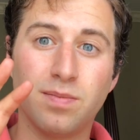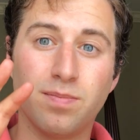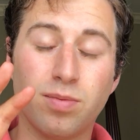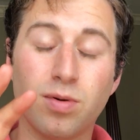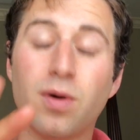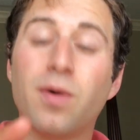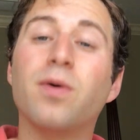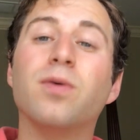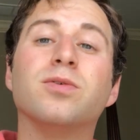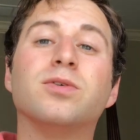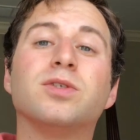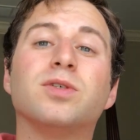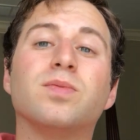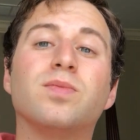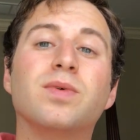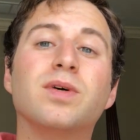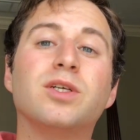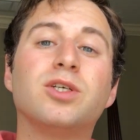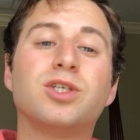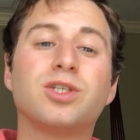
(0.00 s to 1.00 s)
approach,
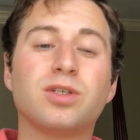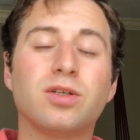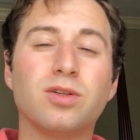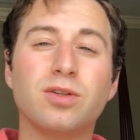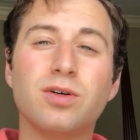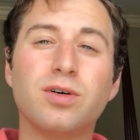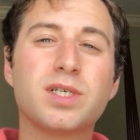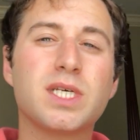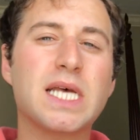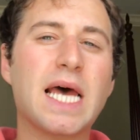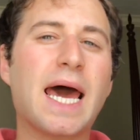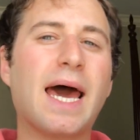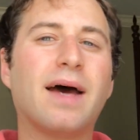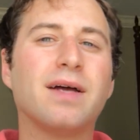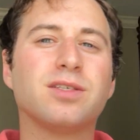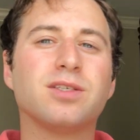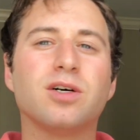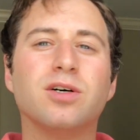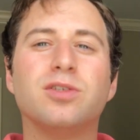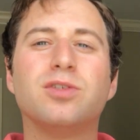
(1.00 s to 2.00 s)
which looks
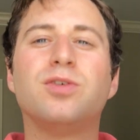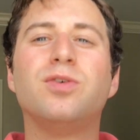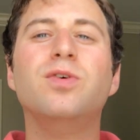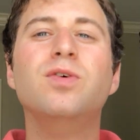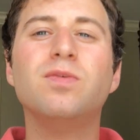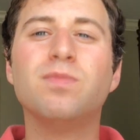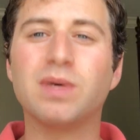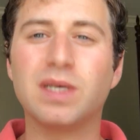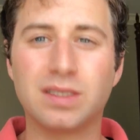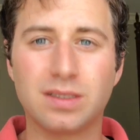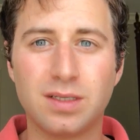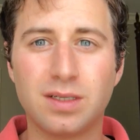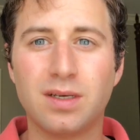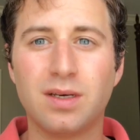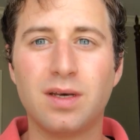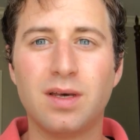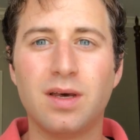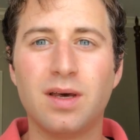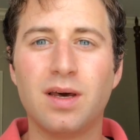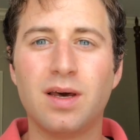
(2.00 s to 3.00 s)
at attunement
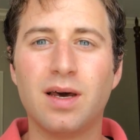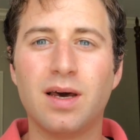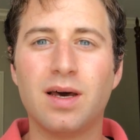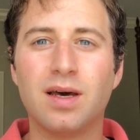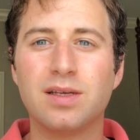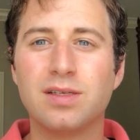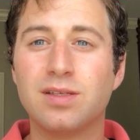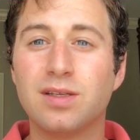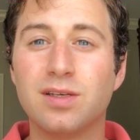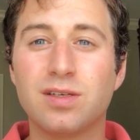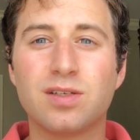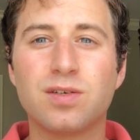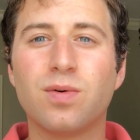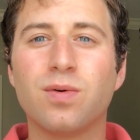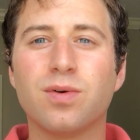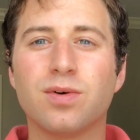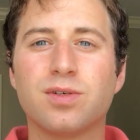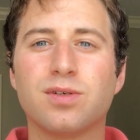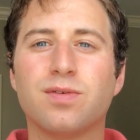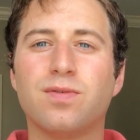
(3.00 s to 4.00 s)
as the
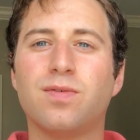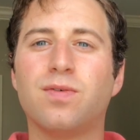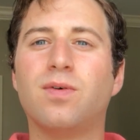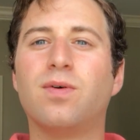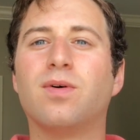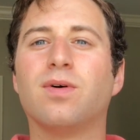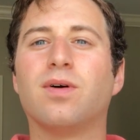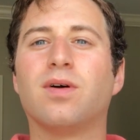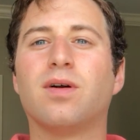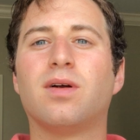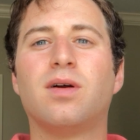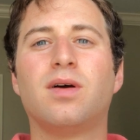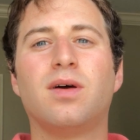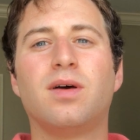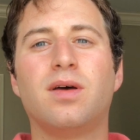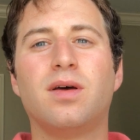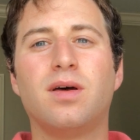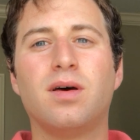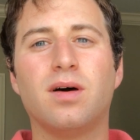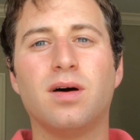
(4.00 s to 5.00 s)
source for
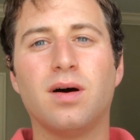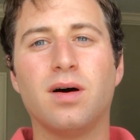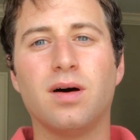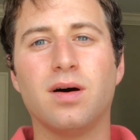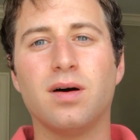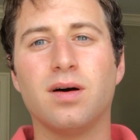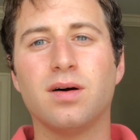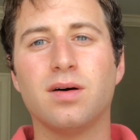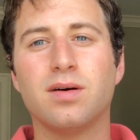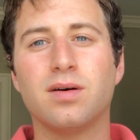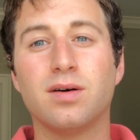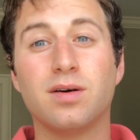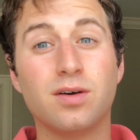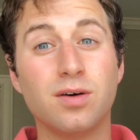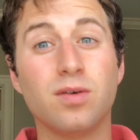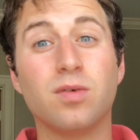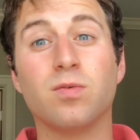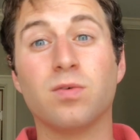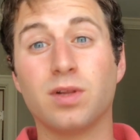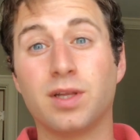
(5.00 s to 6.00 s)
uh,
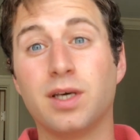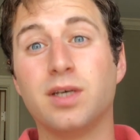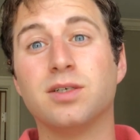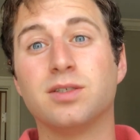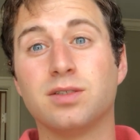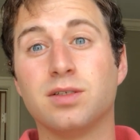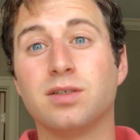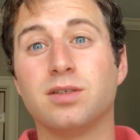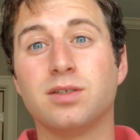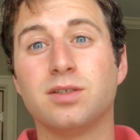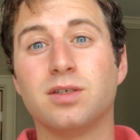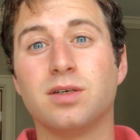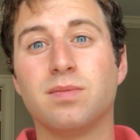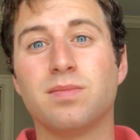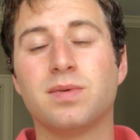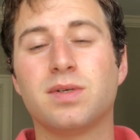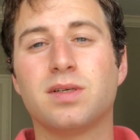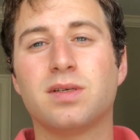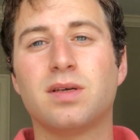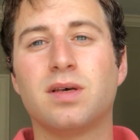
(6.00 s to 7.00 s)
good
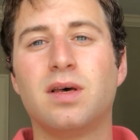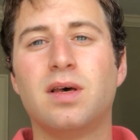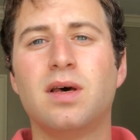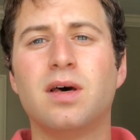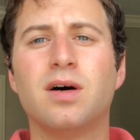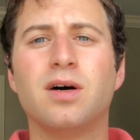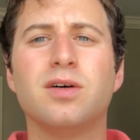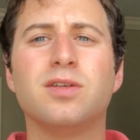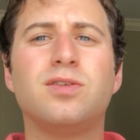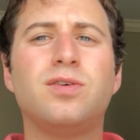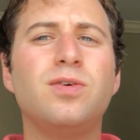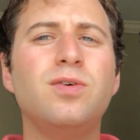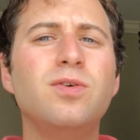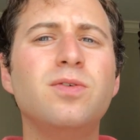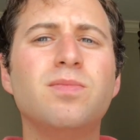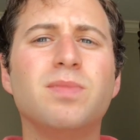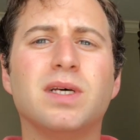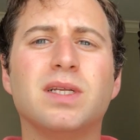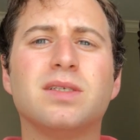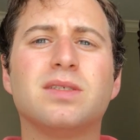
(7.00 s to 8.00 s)
relationships.
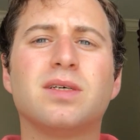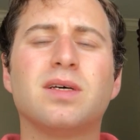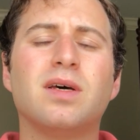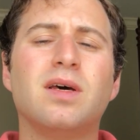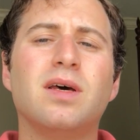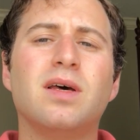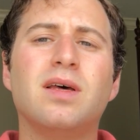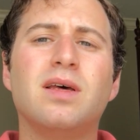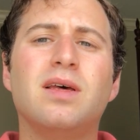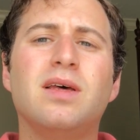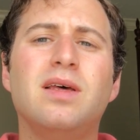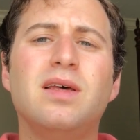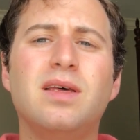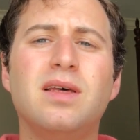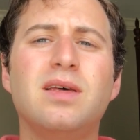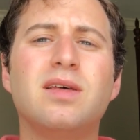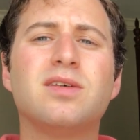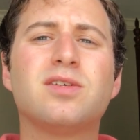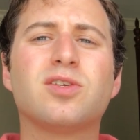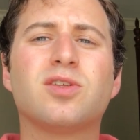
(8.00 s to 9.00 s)
Attunement
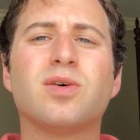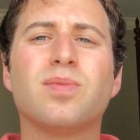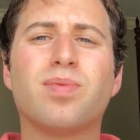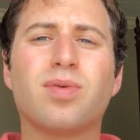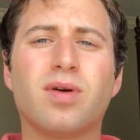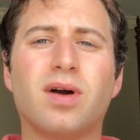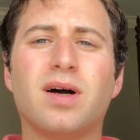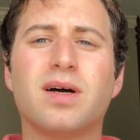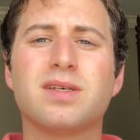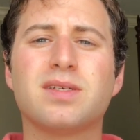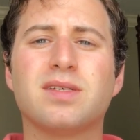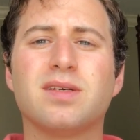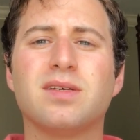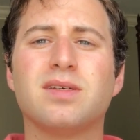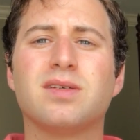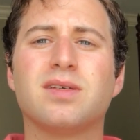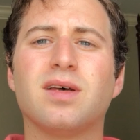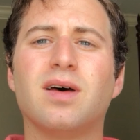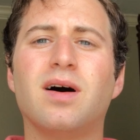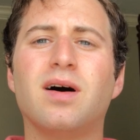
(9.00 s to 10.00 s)
is the
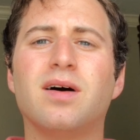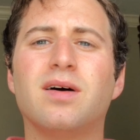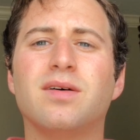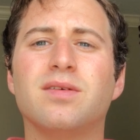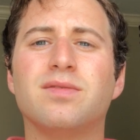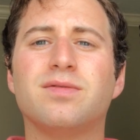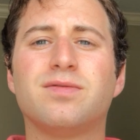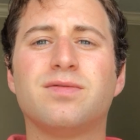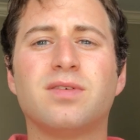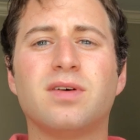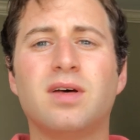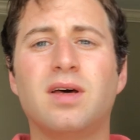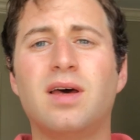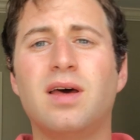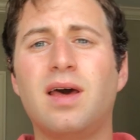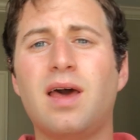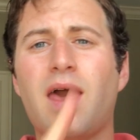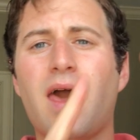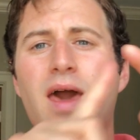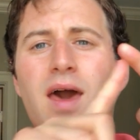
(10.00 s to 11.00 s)
process of
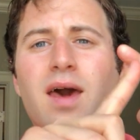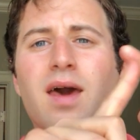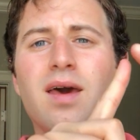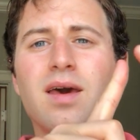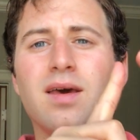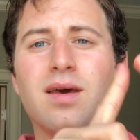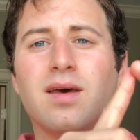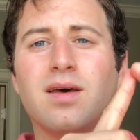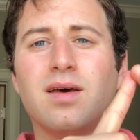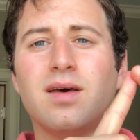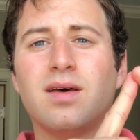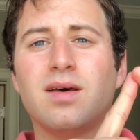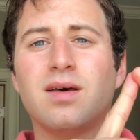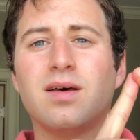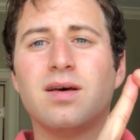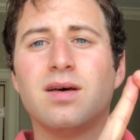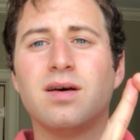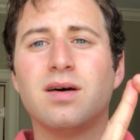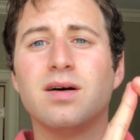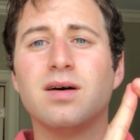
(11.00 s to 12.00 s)
A,
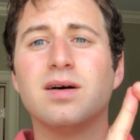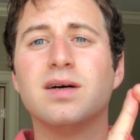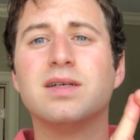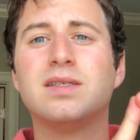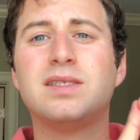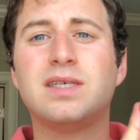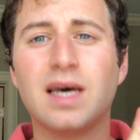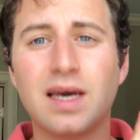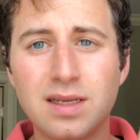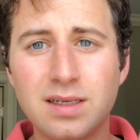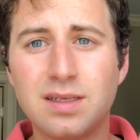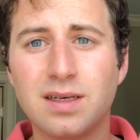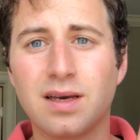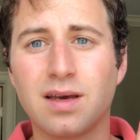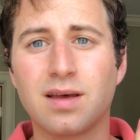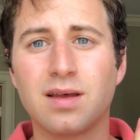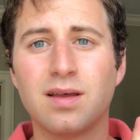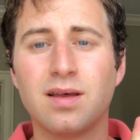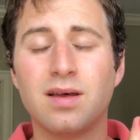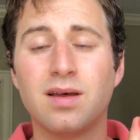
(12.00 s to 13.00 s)

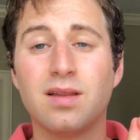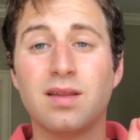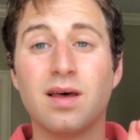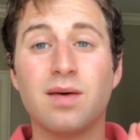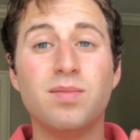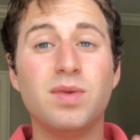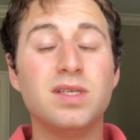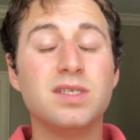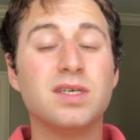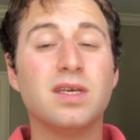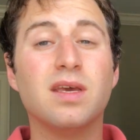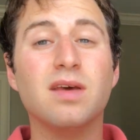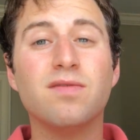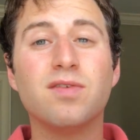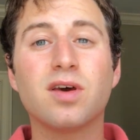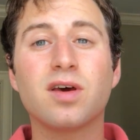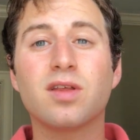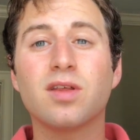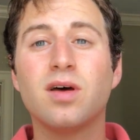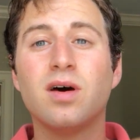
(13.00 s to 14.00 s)
attending. That means
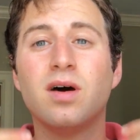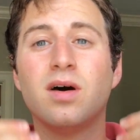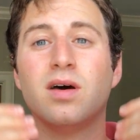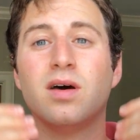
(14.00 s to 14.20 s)
giving